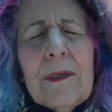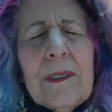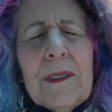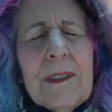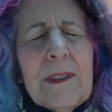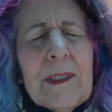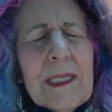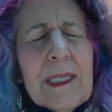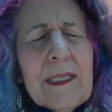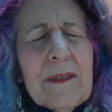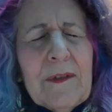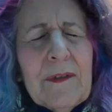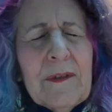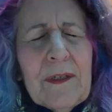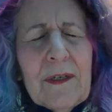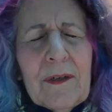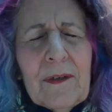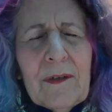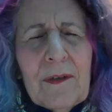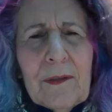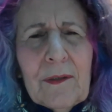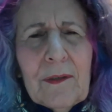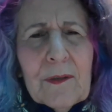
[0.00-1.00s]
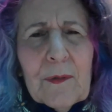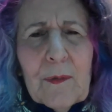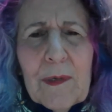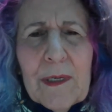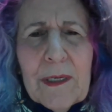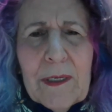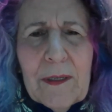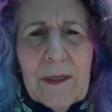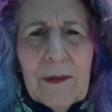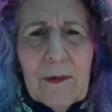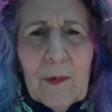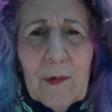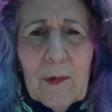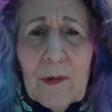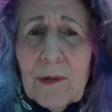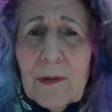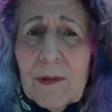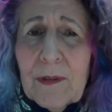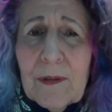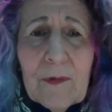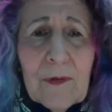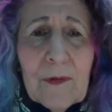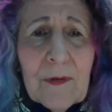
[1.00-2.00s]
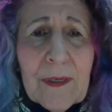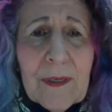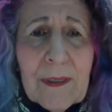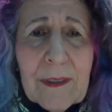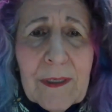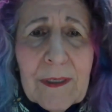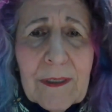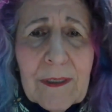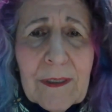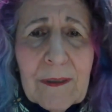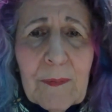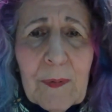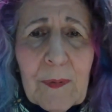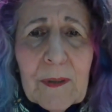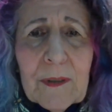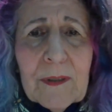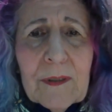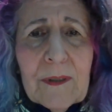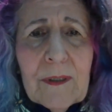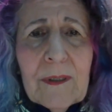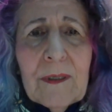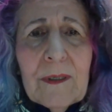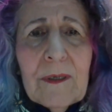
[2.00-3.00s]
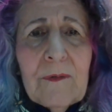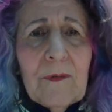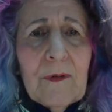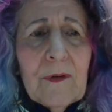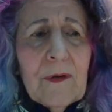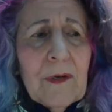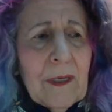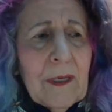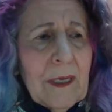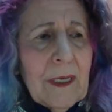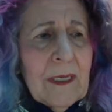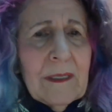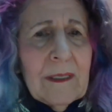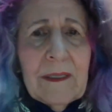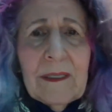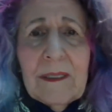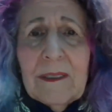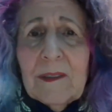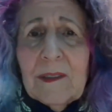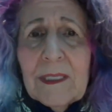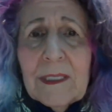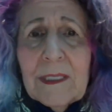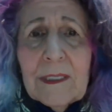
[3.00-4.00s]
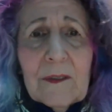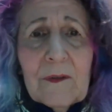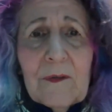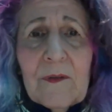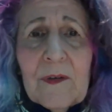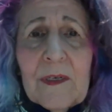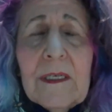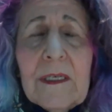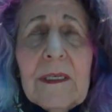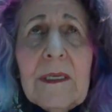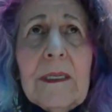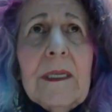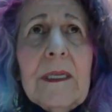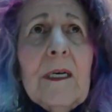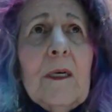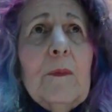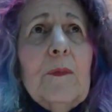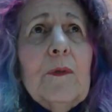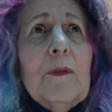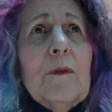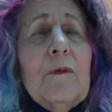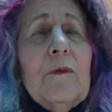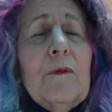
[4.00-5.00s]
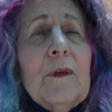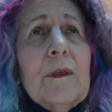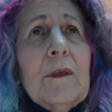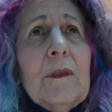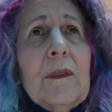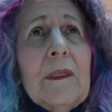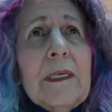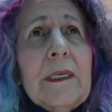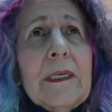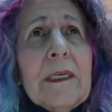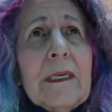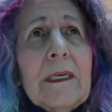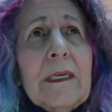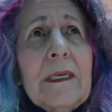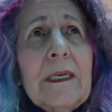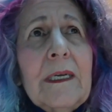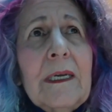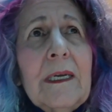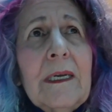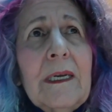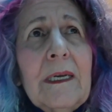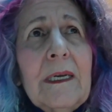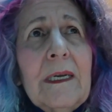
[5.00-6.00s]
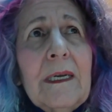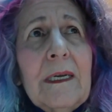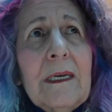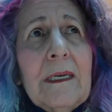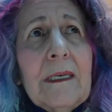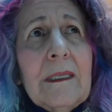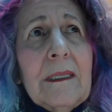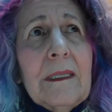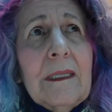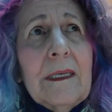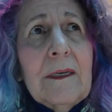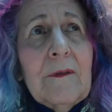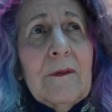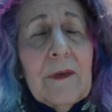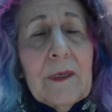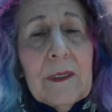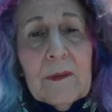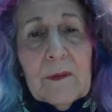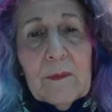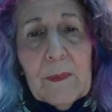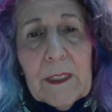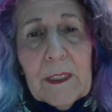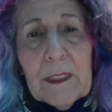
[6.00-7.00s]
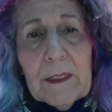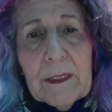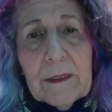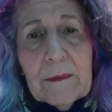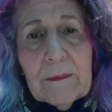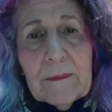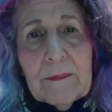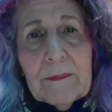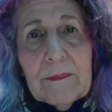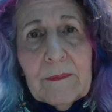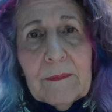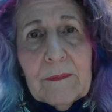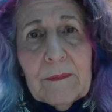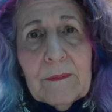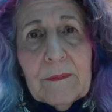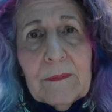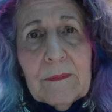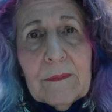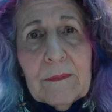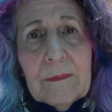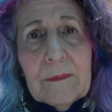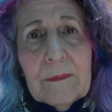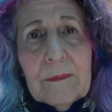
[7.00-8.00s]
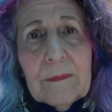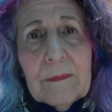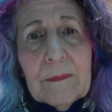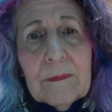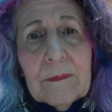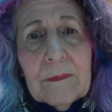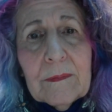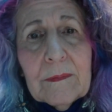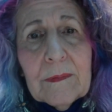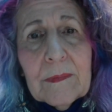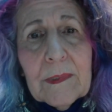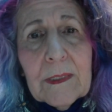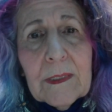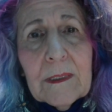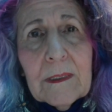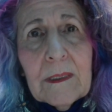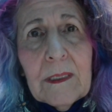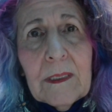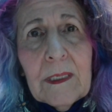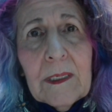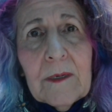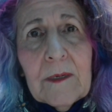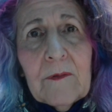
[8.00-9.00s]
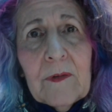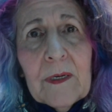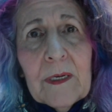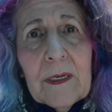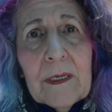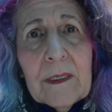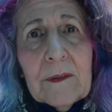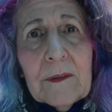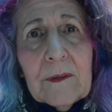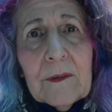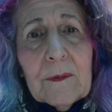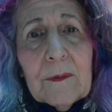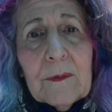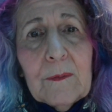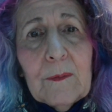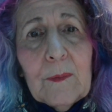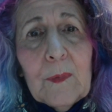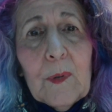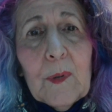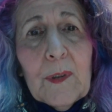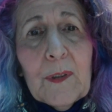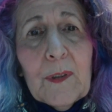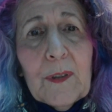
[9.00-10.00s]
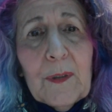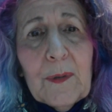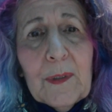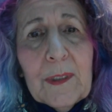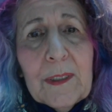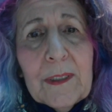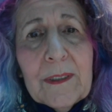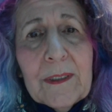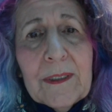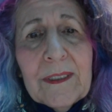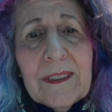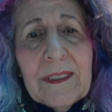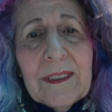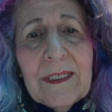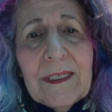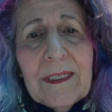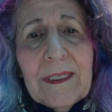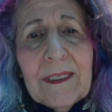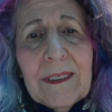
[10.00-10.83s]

in God's heaven and all's right in the world? And if you're not a person, if you're an atheist, that's fine. Helps you feel like life has meaning. Life has more to it